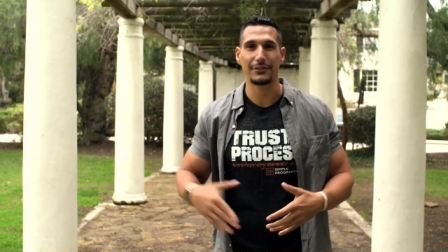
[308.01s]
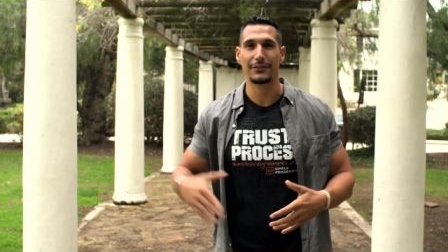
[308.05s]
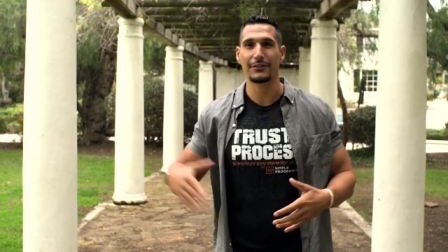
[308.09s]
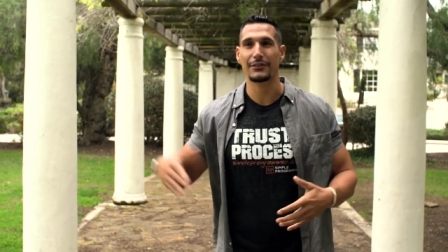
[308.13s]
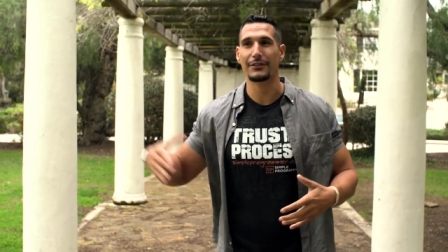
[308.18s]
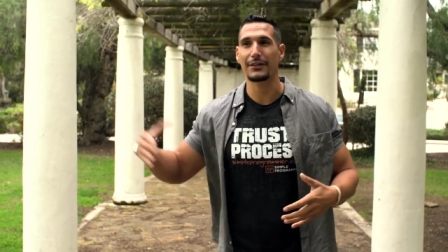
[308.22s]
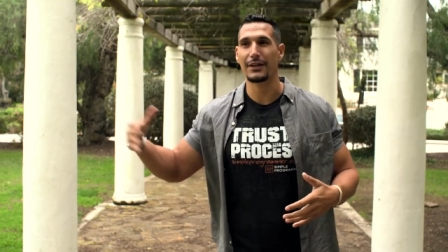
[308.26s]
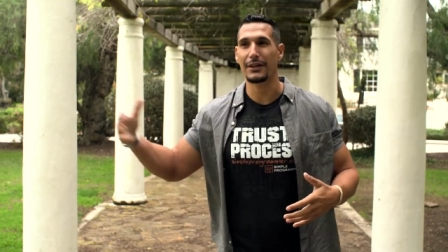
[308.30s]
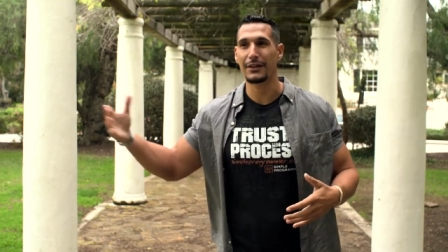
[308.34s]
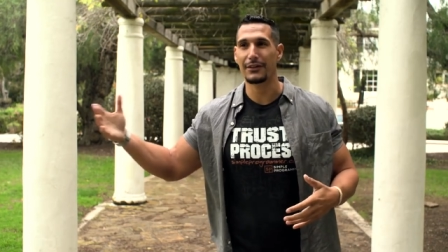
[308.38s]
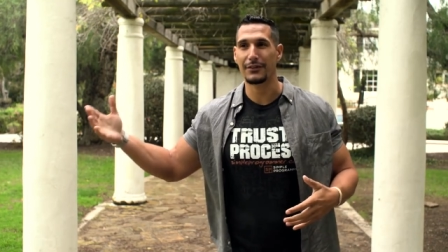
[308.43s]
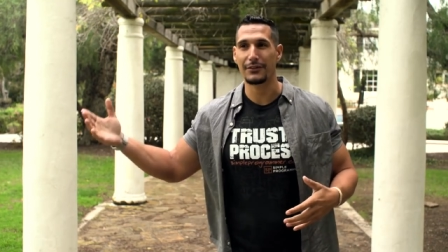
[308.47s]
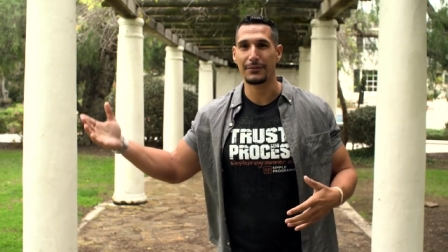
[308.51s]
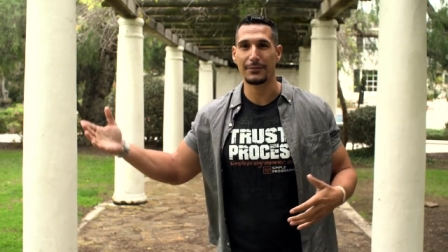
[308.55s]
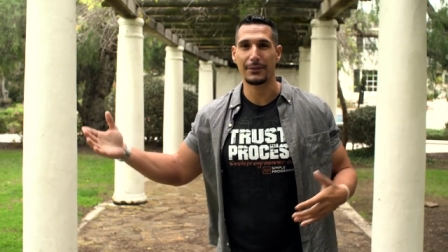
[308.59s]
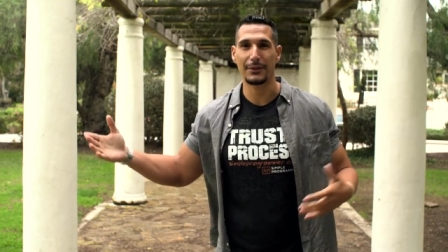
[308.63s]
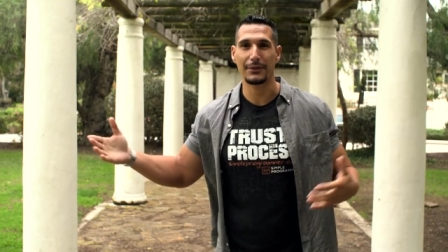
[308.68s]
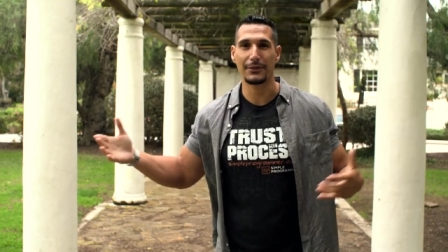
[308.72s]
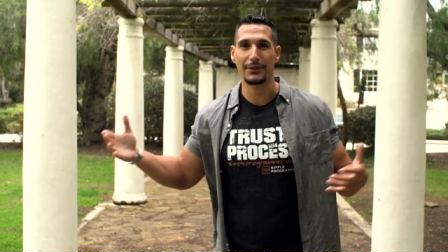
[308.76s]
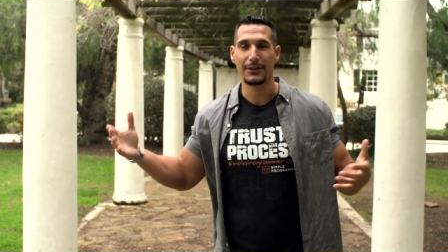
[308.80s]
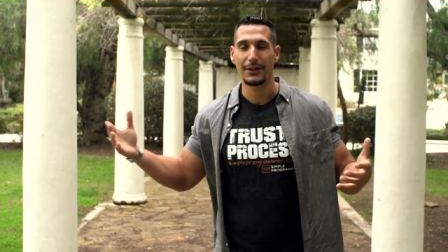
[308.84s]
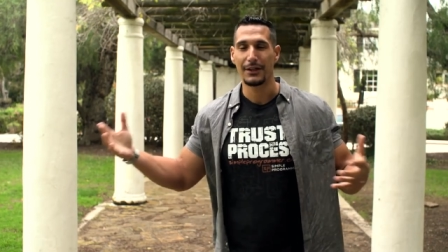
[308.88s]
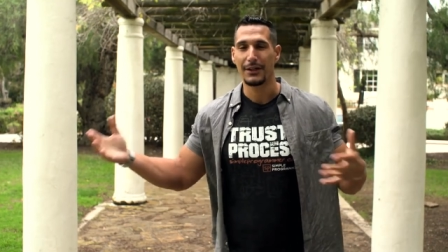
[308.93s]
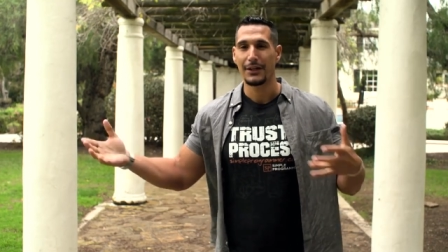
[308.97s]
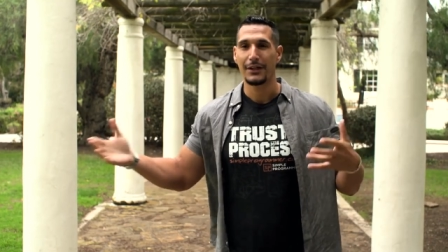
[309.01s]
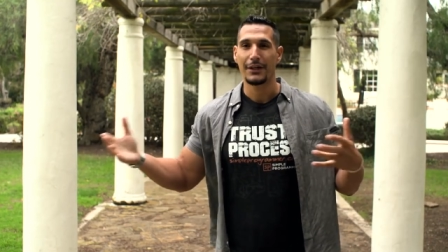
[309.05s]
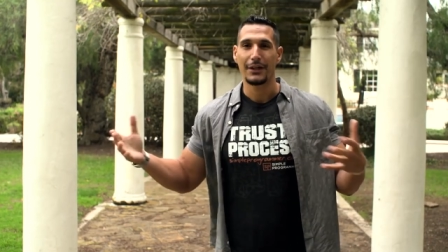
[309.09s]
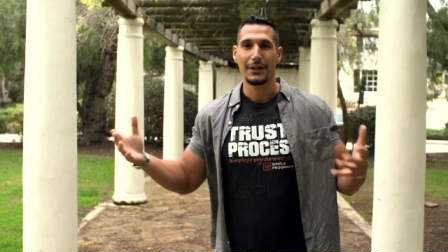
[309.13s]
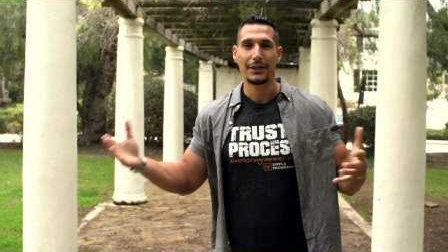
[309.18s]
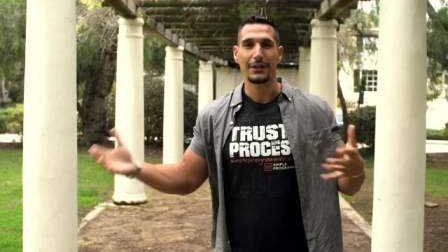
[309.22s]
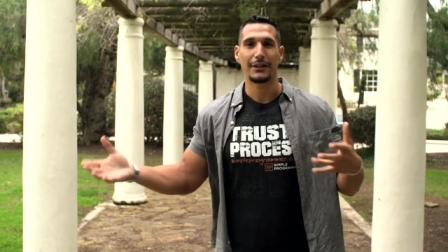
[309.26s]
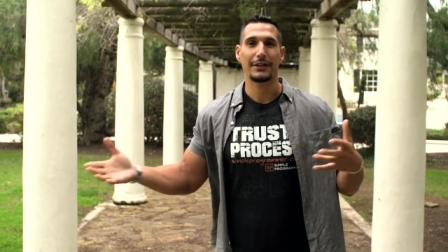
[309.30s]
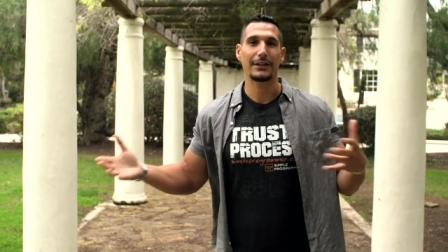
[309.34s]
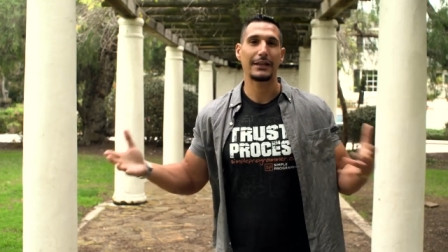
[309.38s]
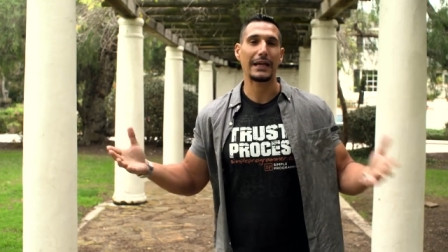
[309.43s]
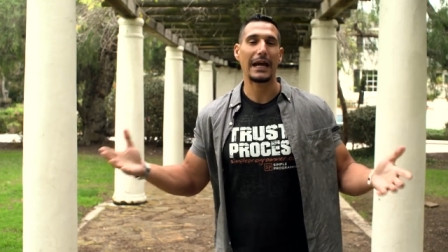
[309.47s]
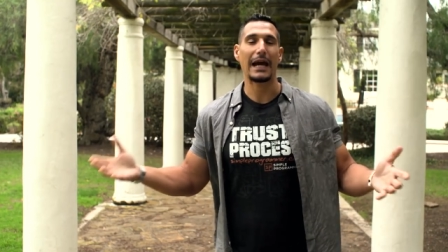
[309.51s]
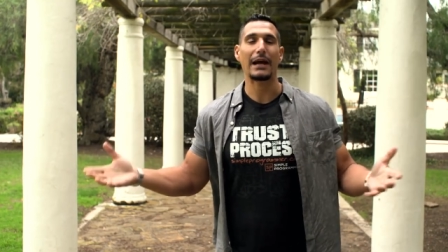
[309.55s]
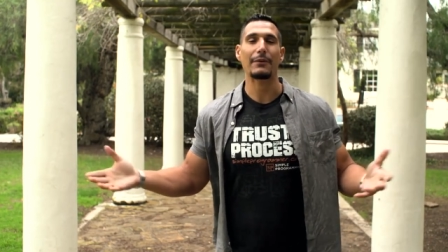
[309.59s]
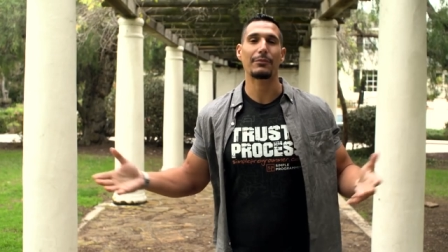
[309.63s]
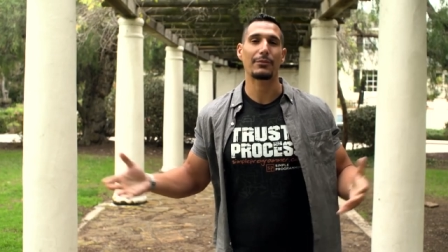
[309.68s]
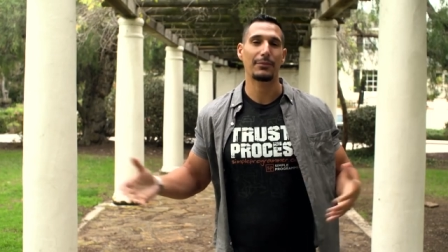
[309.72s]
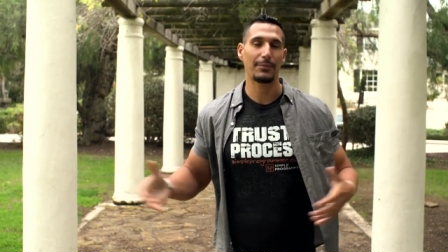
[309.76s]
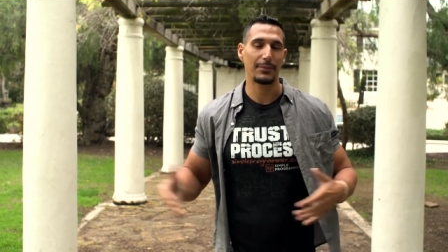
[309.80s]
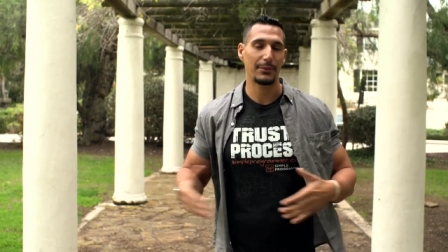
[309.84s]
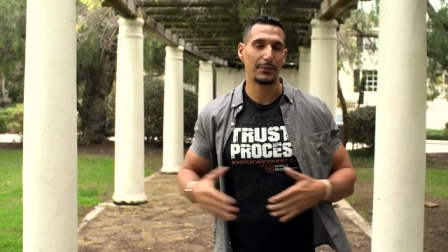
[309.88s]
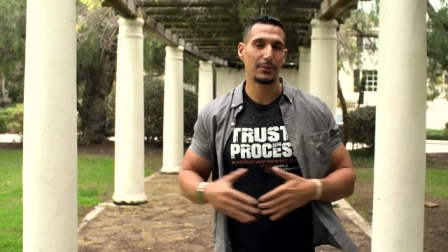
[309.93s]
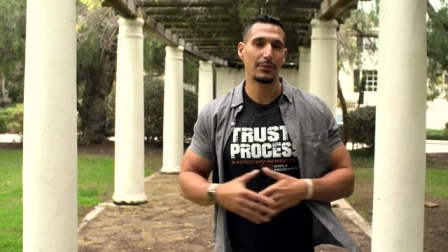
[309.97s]
There's not as much
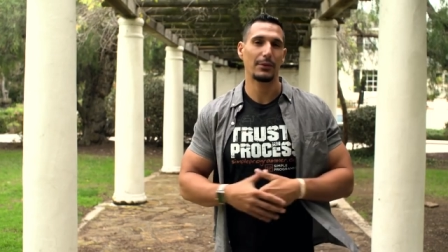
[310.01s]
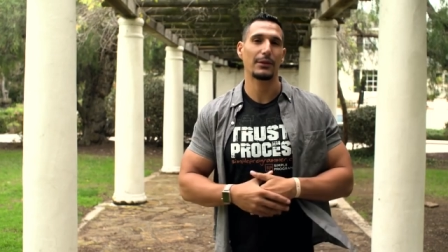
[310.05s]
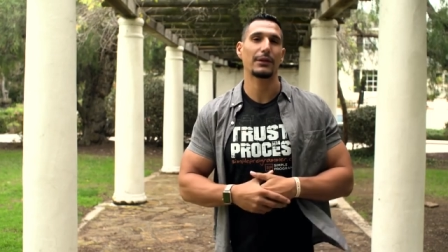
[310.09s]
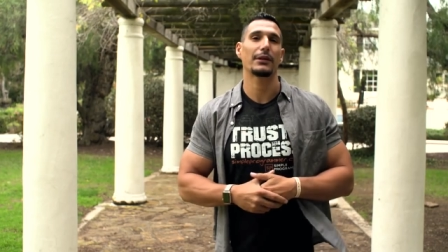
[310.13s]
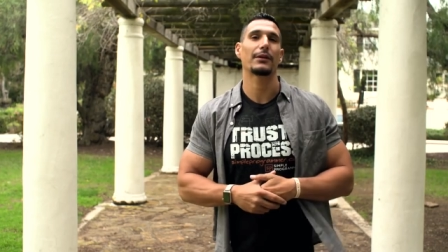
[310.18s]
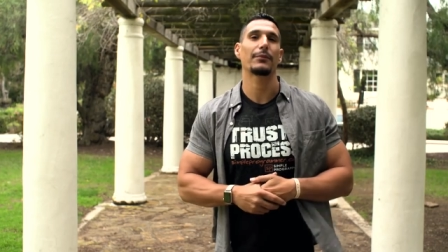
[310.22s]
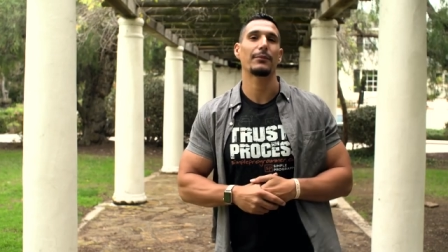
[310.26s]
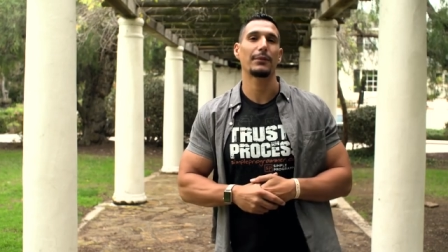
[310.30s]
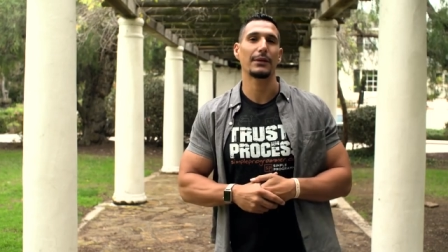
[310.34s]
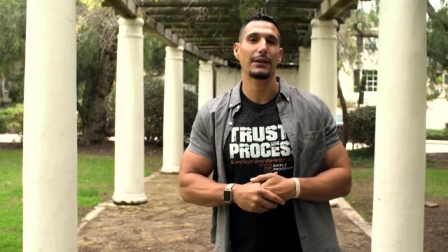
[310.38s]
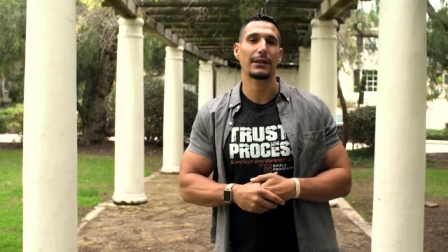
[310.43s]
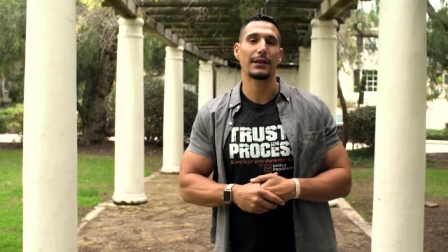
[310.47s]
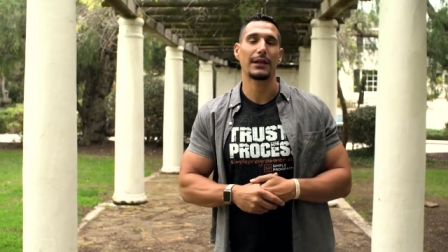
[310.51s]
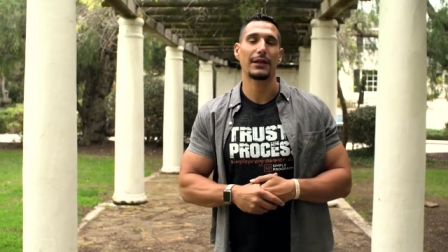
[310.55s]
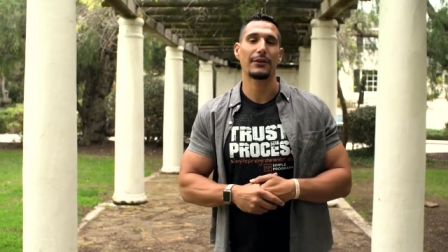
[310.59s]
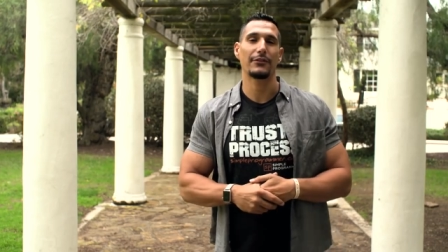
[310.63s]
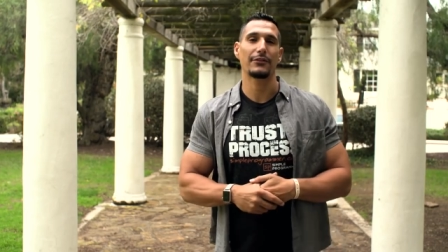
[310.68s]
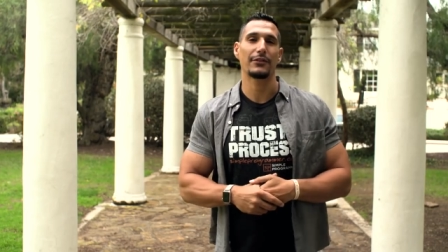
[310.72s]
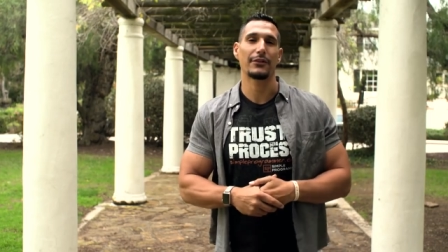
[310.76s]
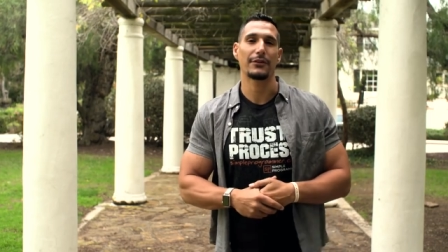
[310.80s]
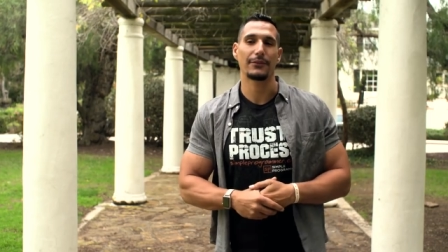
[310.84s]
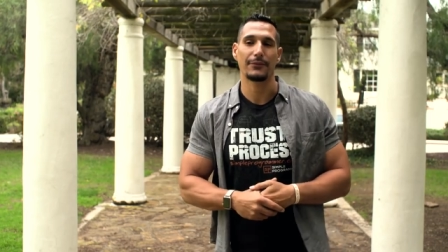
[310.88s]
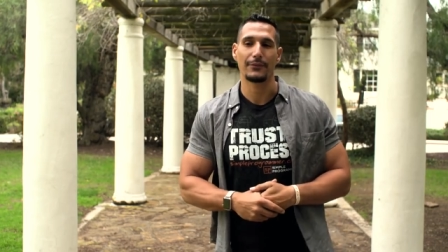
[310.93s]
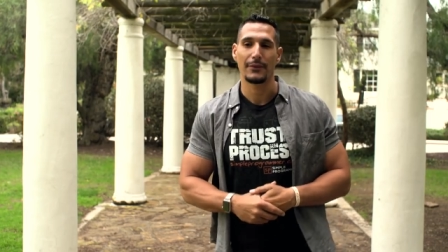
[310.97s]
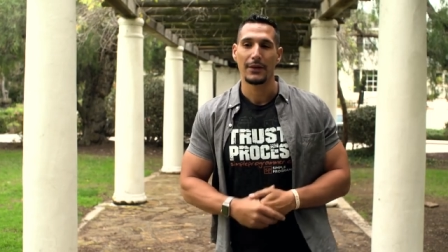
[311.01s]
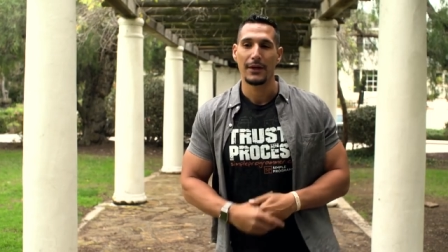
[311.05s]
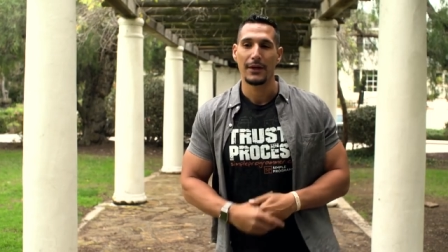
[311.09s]
gaps between communication.